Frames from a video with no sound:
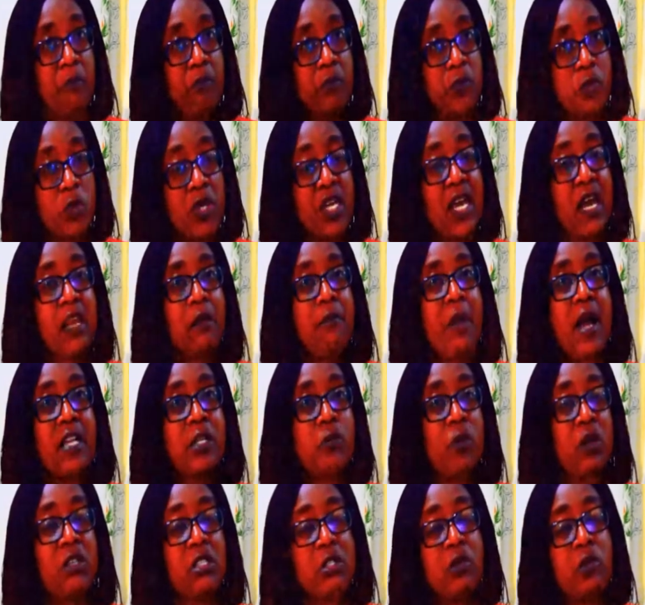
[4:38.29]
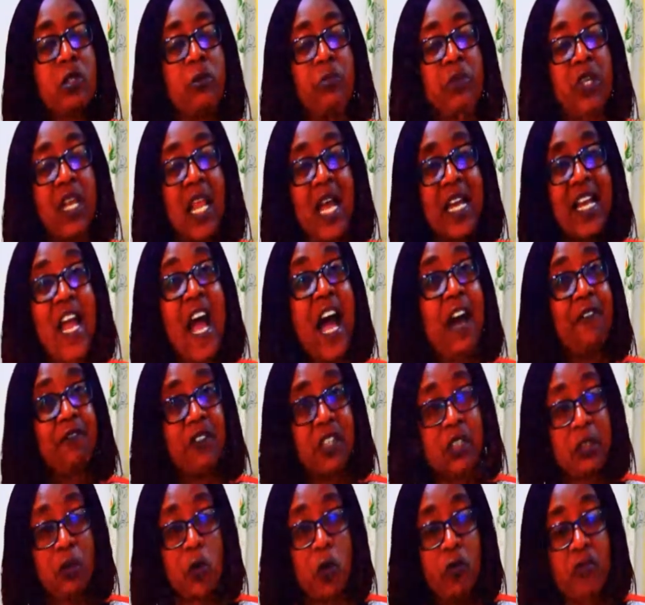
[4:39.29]
So you can imagine what it's going to be like
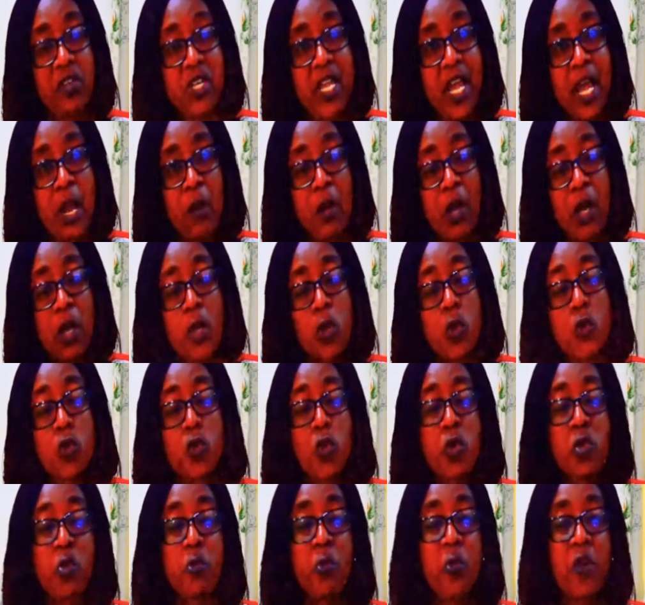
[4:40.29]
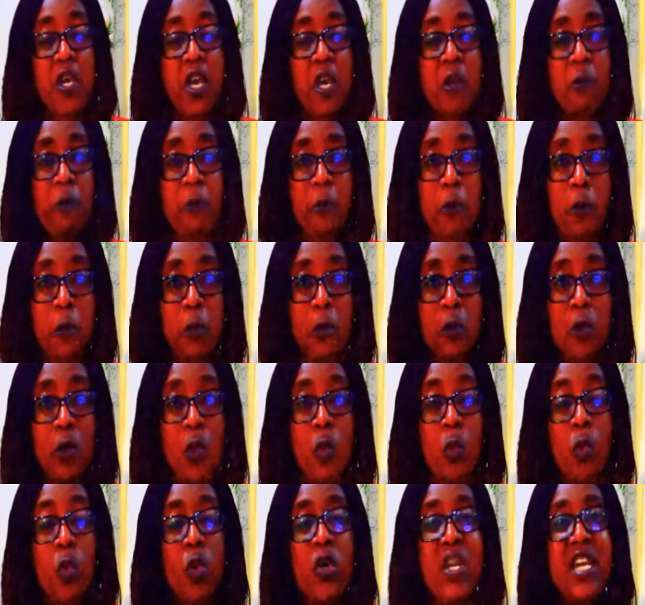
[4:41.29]
after the COVID era. So the people
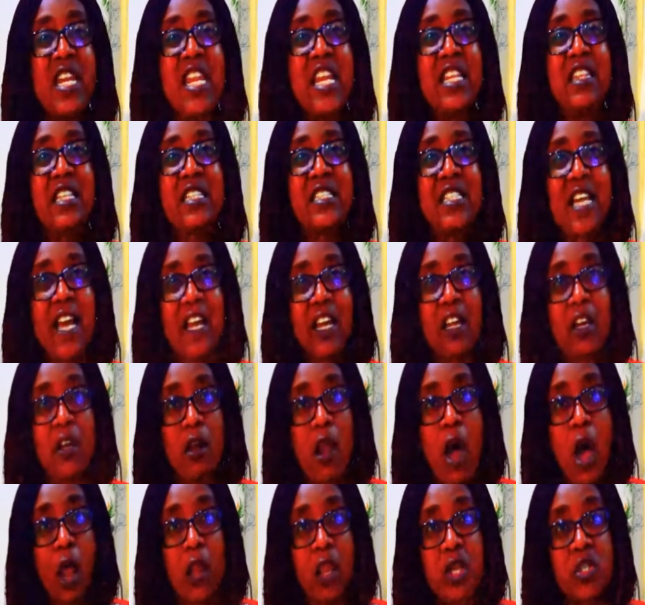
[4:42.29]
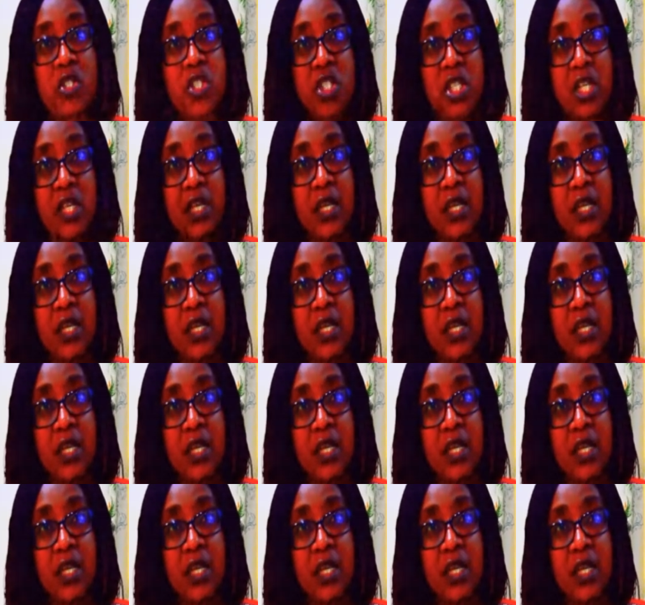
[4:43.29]
who need the technology